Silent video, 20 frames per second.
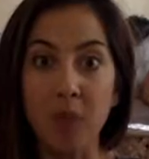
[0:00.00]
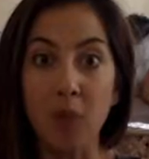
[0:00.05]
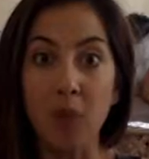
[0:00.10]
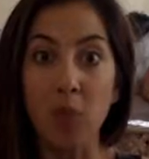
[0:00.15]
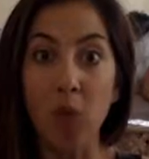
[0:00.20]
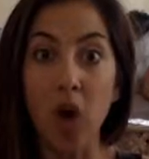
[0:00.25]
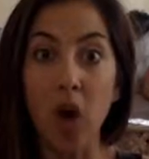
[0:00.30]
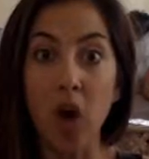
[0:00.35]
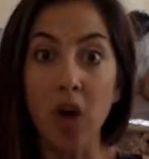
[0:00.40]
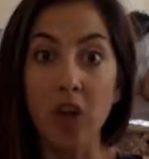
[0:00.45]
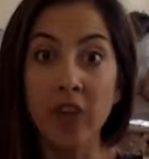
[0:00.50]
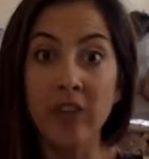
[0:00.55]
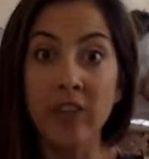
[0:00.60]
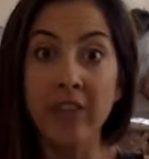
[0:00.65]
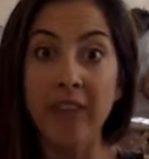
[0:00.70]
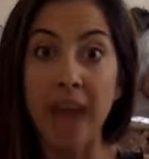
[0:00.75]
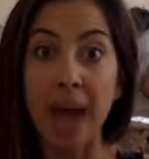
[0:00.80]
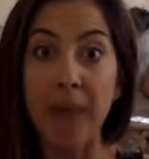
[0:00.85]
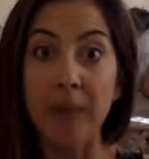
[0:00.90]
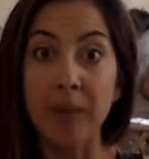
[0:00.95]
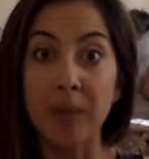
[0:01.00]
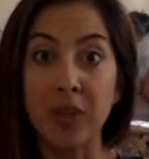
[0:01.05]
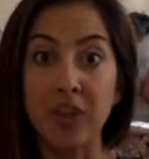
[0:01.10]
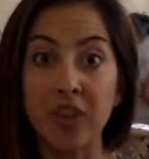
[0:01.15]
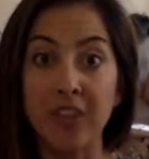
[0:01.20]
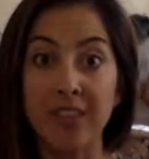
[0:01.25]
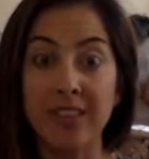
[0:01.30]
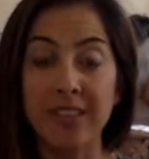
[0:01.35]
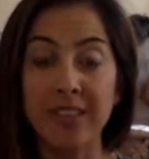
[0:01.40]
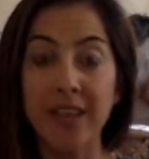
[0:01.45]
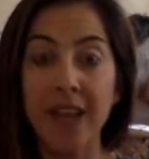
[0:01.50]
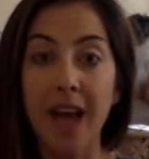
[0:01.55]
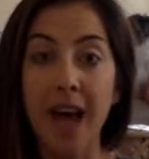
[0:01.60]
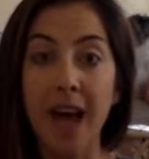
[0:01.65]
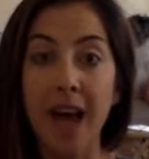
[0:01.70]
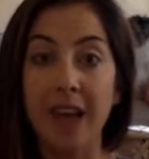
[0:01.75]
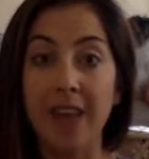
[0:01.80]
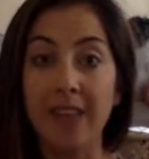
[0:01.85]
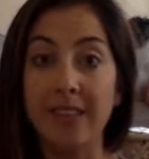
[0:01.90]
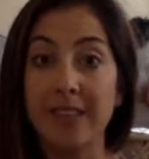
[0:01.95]
wall scapular
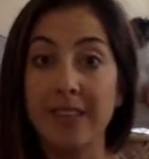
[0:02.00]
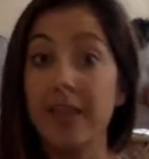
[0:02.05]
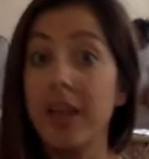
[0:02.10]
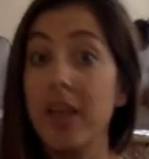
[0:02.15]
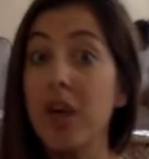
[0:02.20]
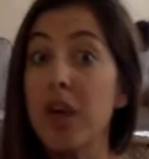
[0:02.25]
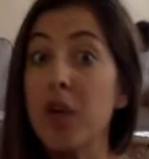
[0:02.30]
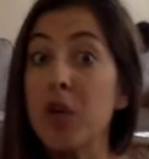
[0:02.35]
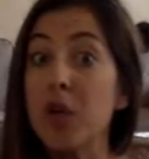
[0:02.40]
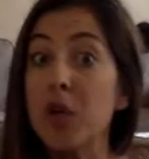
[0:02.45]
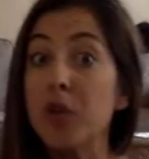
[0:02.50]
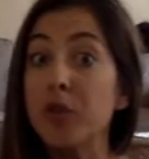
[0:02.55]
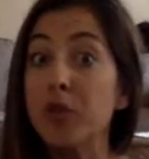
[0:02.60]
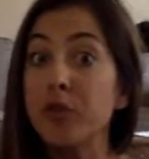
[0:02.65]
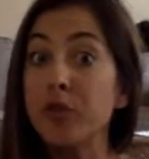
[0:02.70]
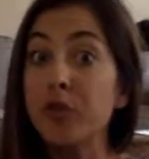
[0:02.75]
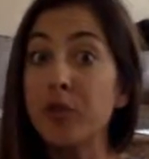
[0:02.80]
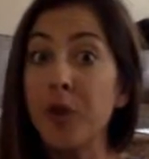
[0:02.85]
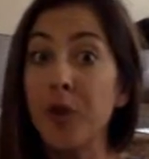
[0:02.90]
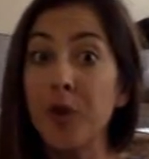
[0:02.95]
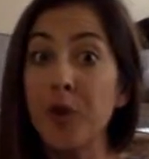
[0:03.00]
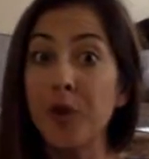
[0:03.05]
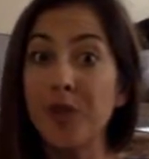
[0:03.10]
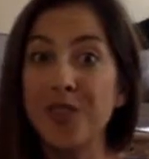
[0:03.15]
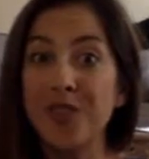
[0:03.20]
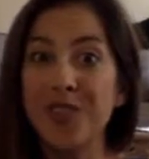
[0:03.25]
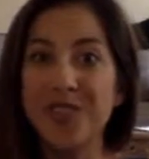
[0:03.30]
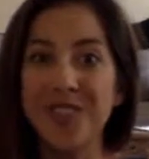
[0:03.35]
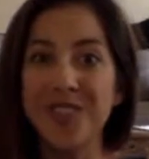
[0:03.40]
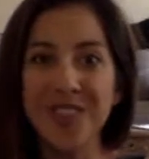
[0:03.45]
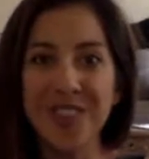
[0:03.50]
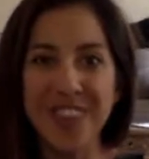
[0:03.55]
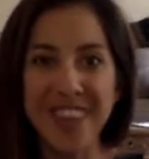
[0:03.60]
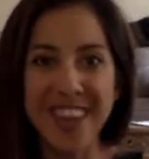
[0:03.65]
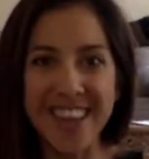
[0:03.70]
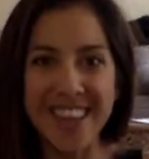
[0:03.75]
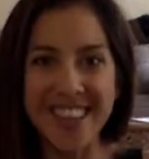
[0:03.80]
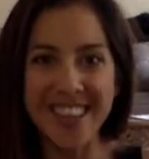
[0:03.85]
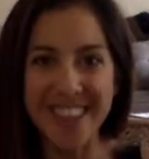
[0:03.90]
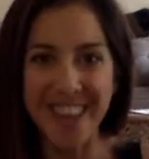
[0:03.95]
slides. So to do
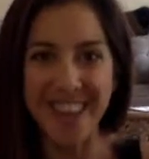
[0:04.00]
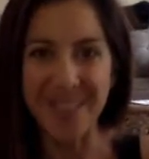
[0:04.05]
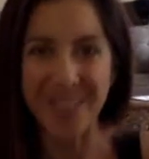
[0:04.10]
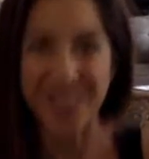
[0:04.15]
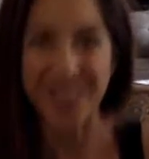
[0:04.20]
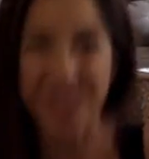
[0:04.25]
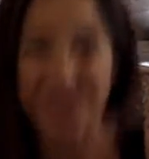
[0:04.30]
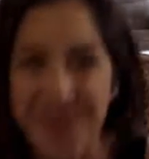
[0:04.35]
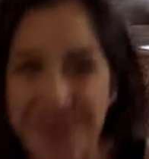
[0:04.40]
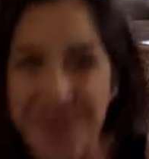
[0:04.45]
this, I'm going